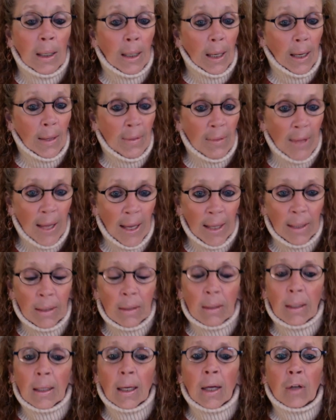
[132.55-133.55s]
And then
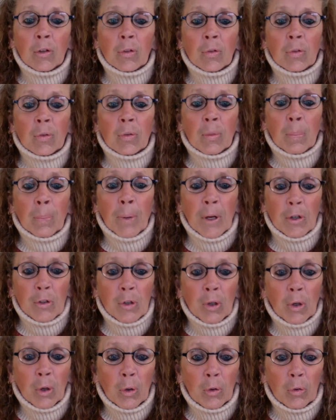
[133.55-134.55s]
as the patient
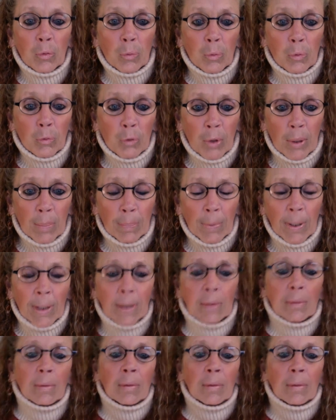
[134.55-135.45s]
goes through treatment,